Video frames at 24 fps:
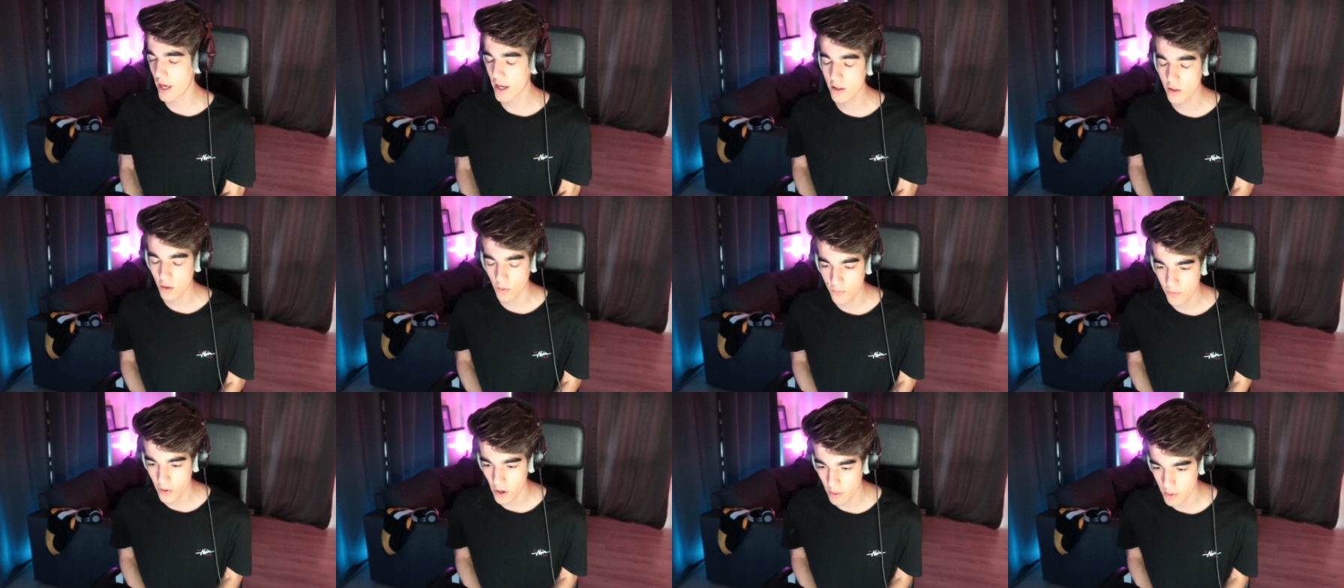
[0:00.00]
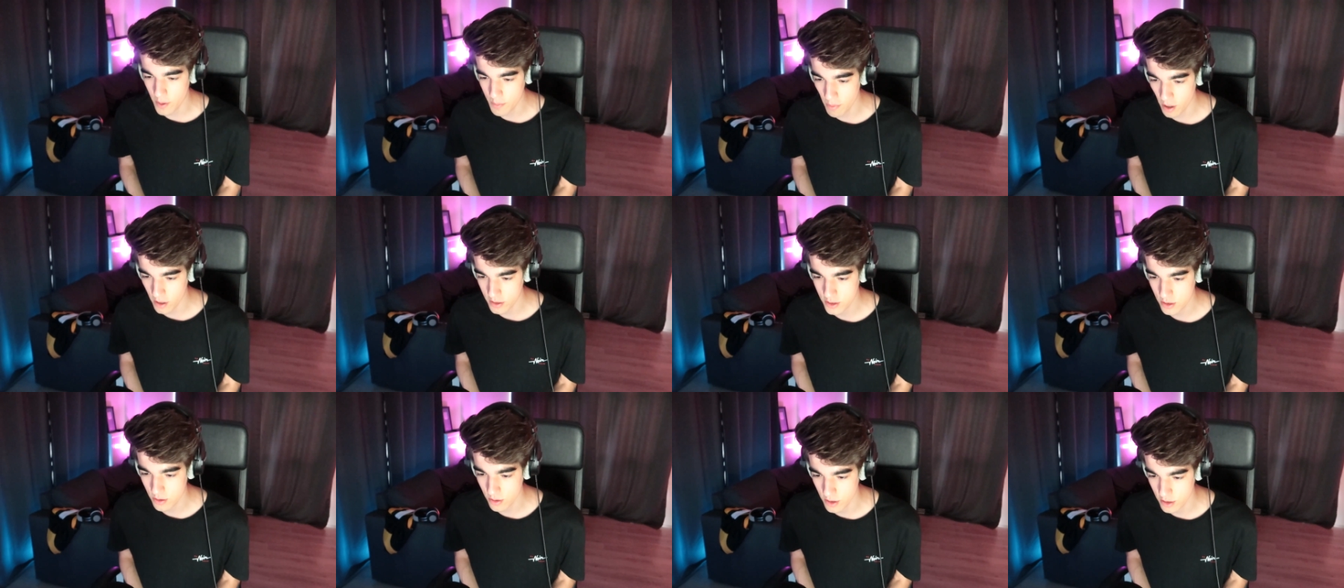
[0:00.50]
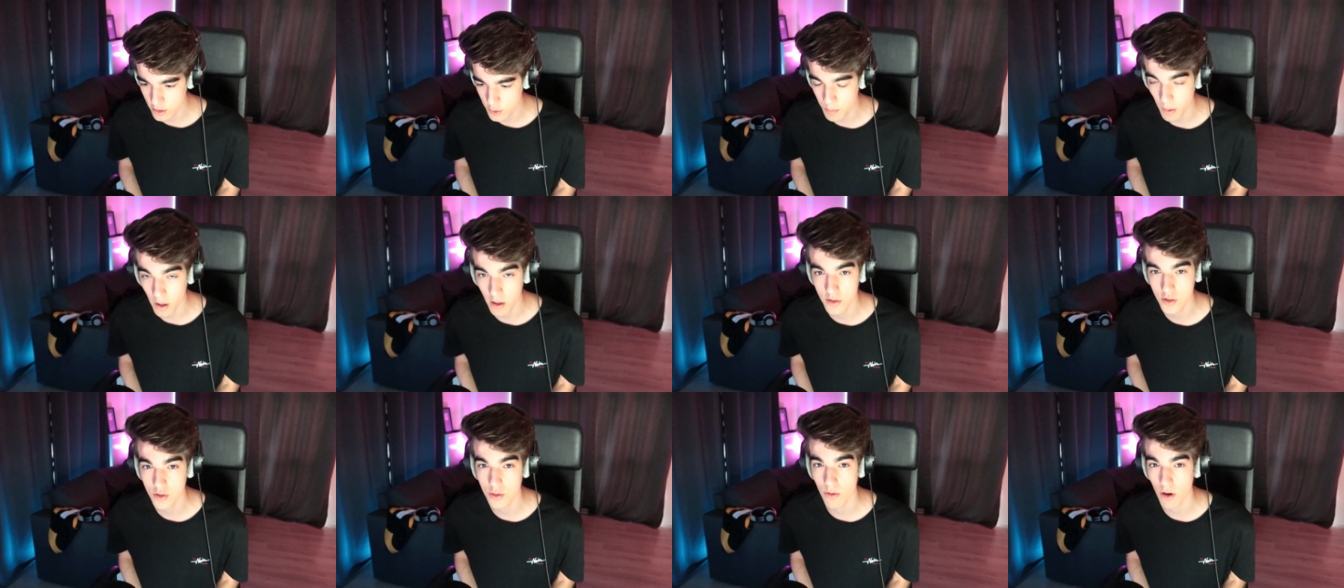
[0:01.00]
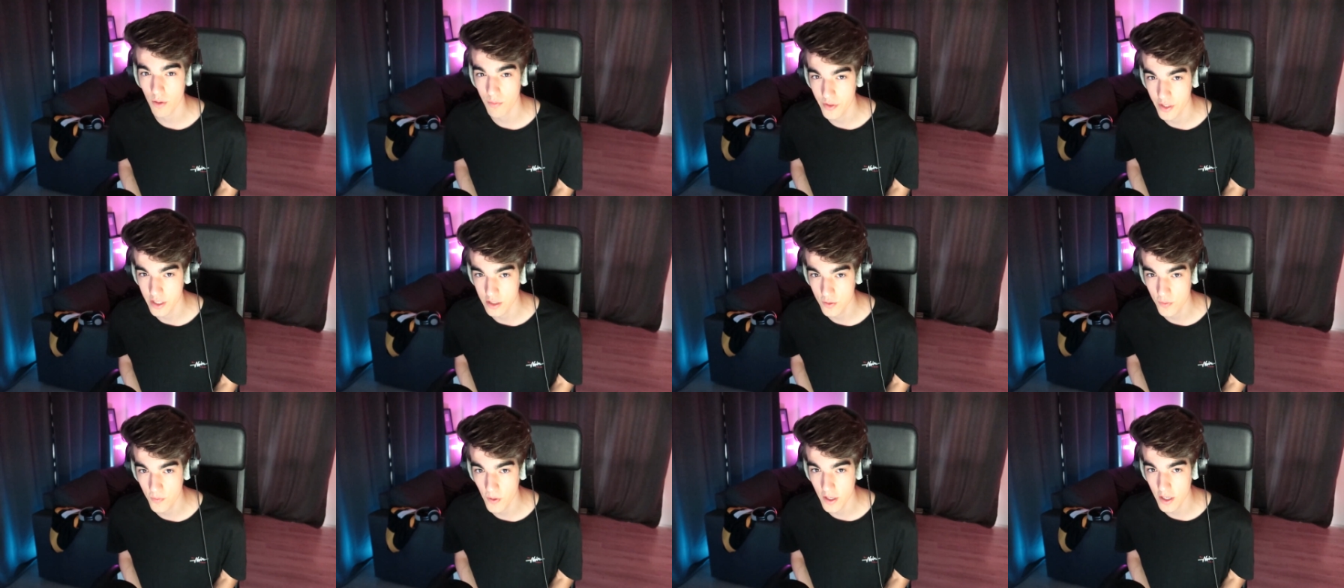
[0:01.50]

Thank you very much to the sponsor of this